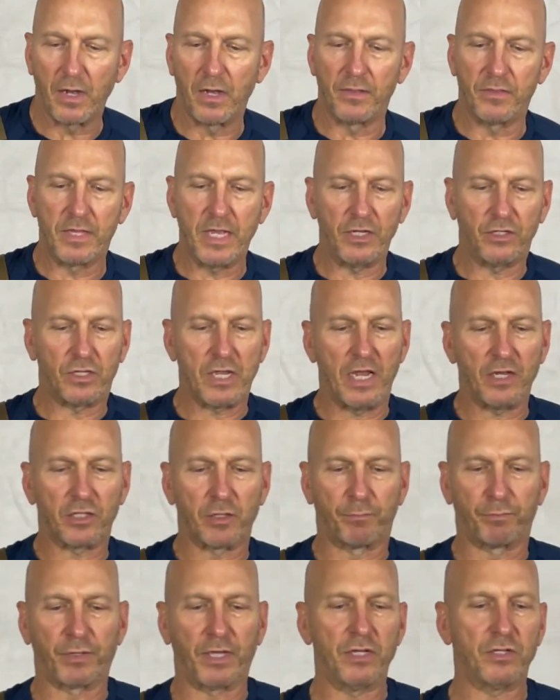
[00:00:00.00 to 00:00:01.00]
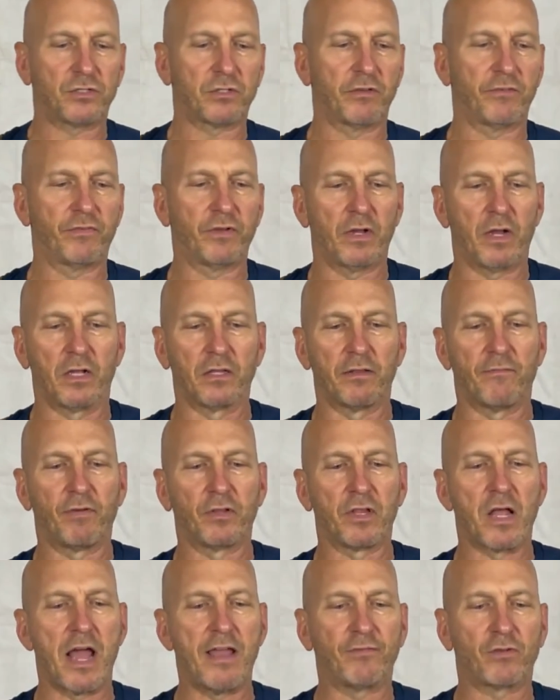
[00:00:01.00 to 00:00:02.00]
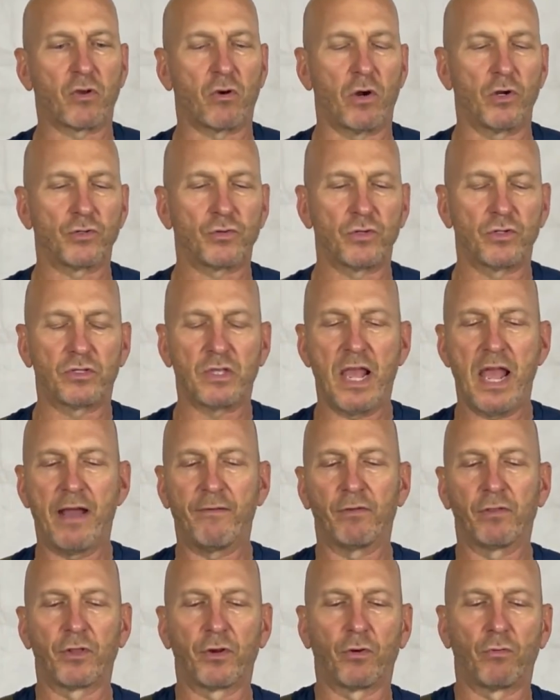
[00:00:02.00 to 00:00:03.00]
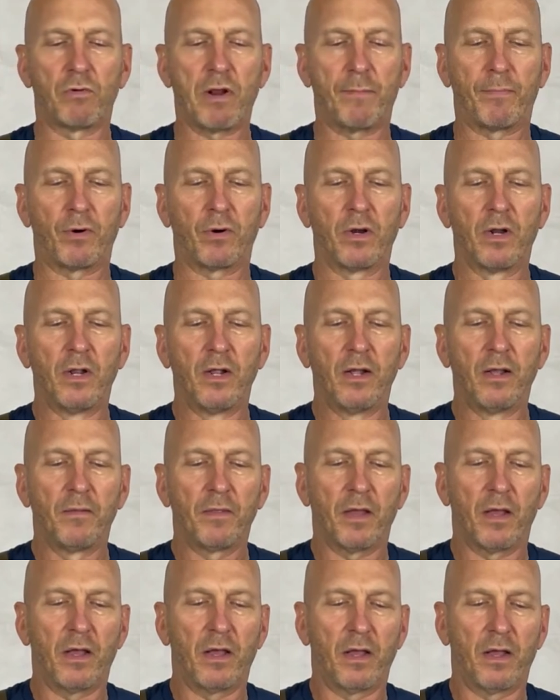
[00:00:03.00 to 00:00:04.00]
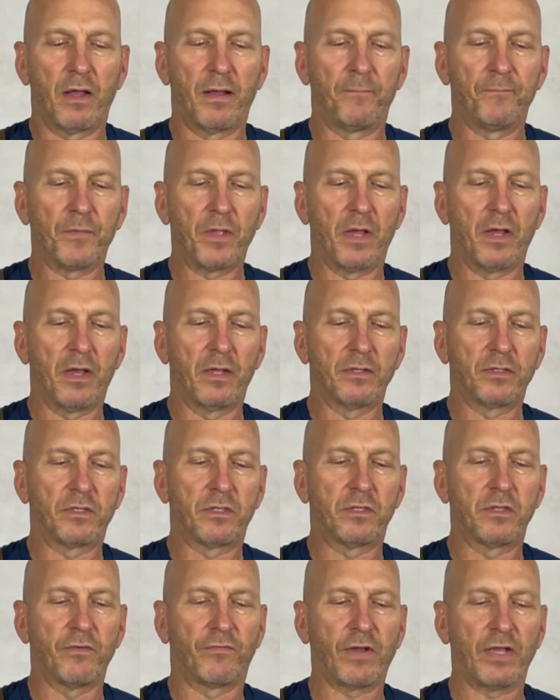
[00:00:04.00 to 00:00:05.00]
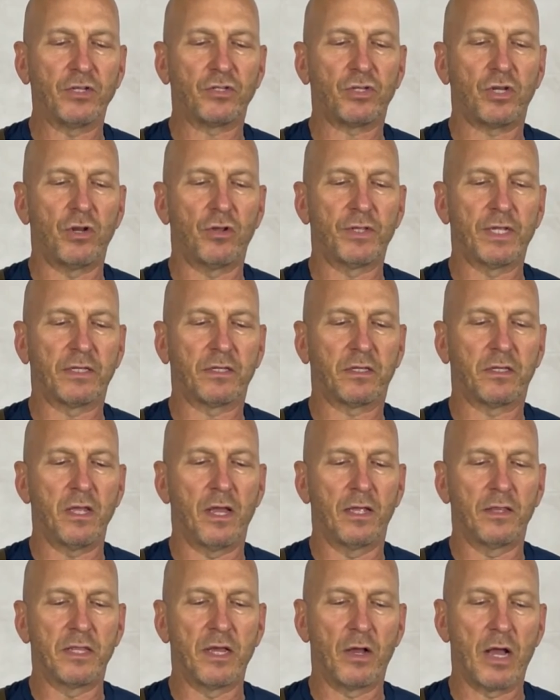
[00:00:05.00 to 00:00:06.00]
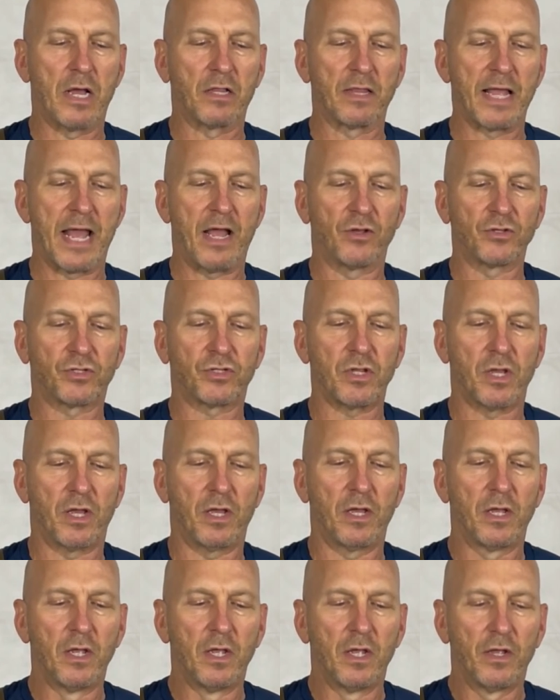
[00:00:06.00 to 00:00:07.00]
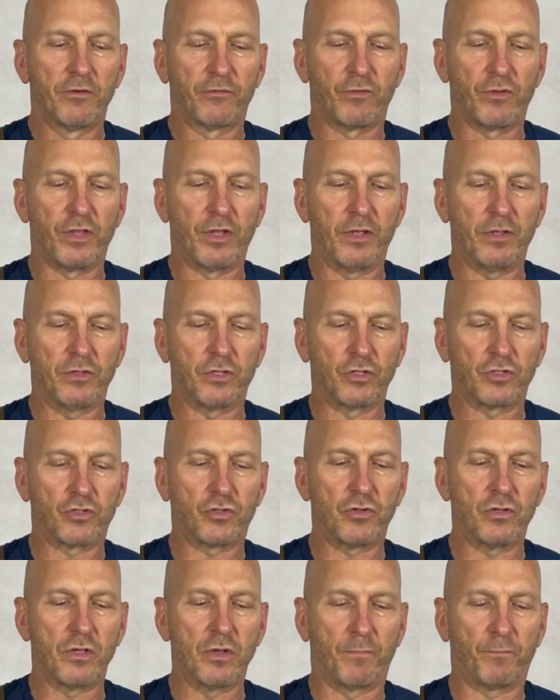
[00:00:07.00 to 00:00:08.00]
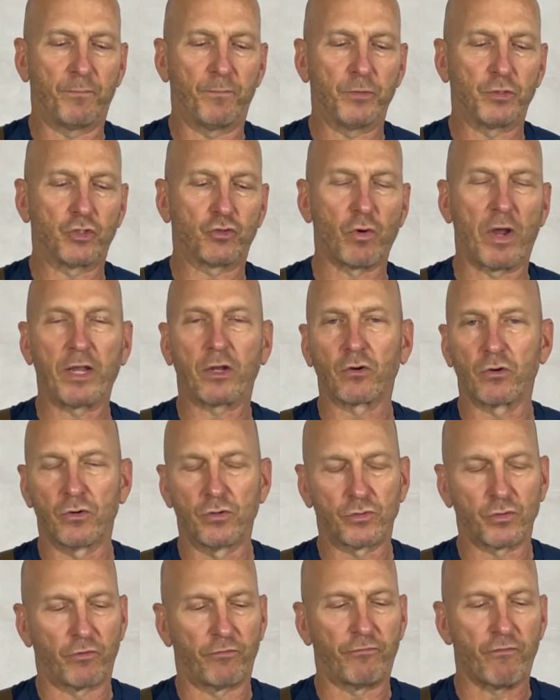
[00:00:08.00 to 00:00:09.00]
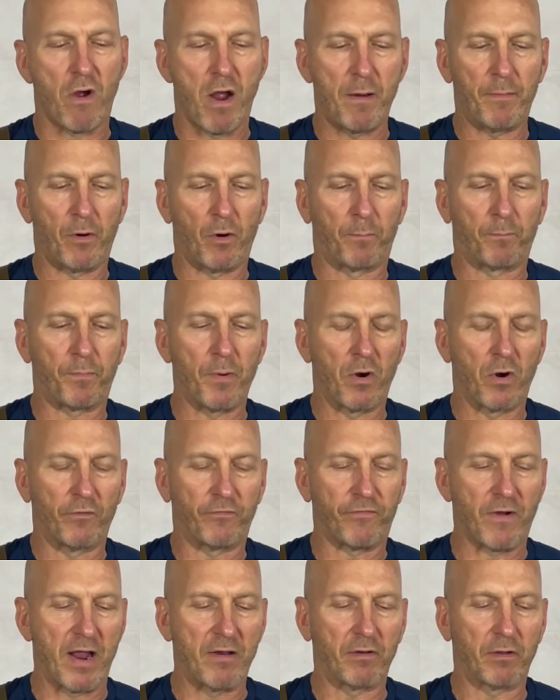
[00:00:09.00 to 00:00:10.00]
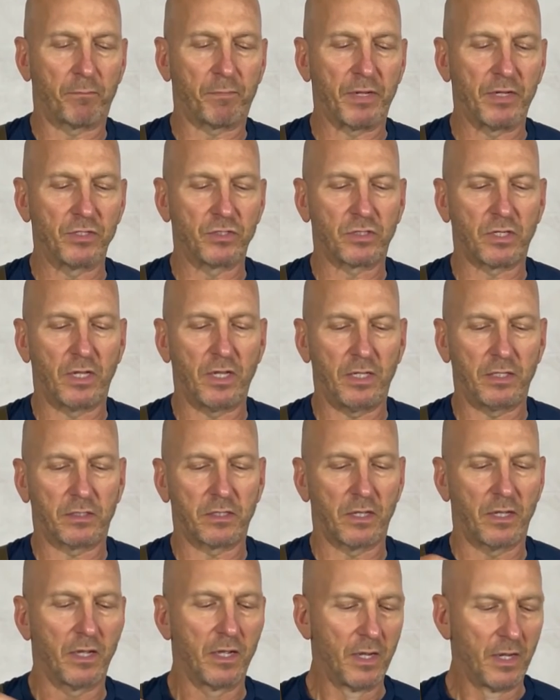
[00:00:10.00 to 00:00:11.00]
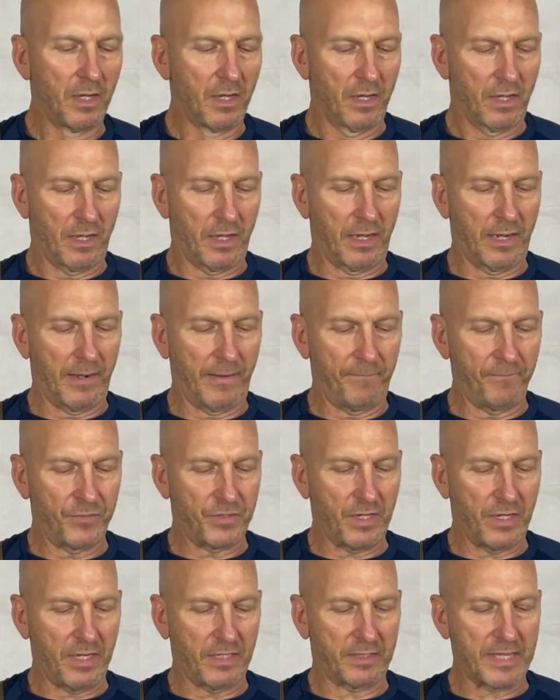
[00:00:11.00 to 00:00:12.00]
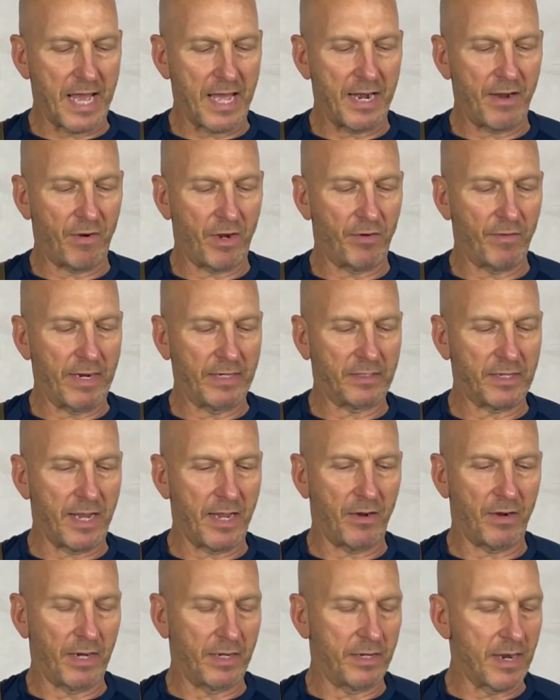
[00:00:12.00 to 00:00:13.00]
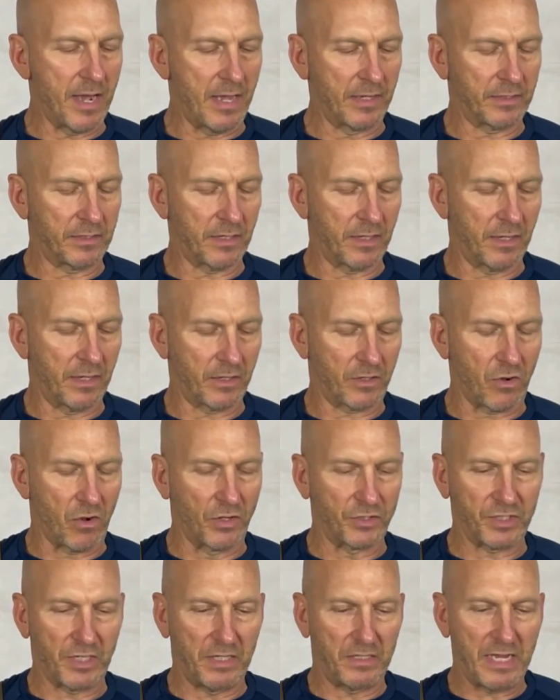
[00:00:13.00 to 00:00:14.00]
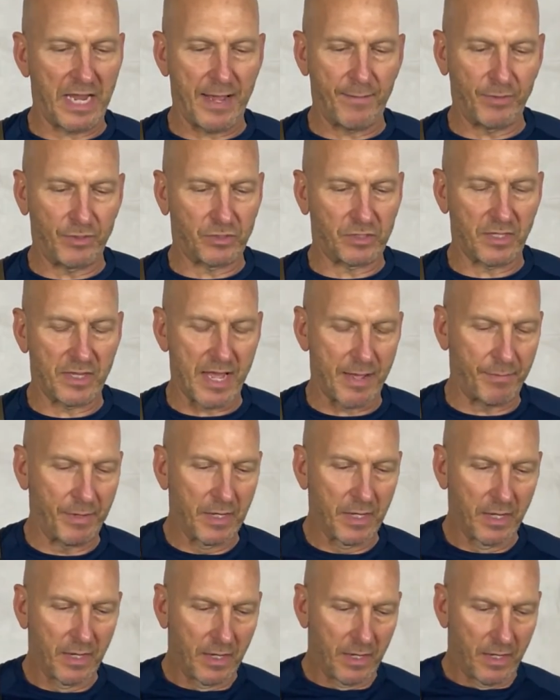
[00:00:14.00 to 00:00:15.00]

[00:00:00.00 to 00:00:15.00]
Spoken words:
They take the place of a live cartridge. They have a little rubber device here that allows for the strikers or firing pins to hit that area right there and not cause any damage to them.